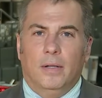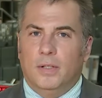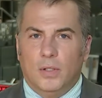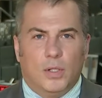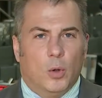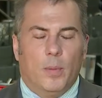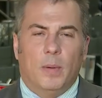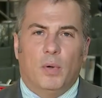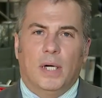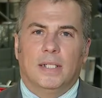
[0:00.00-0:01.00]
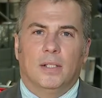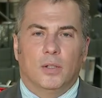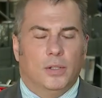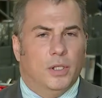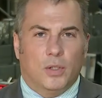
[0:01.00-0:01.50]
soybean
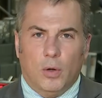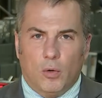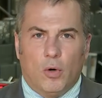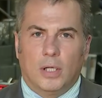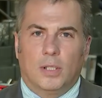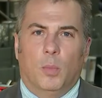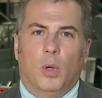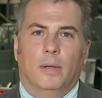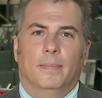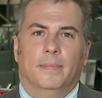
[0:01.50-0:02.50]
prices just across the board.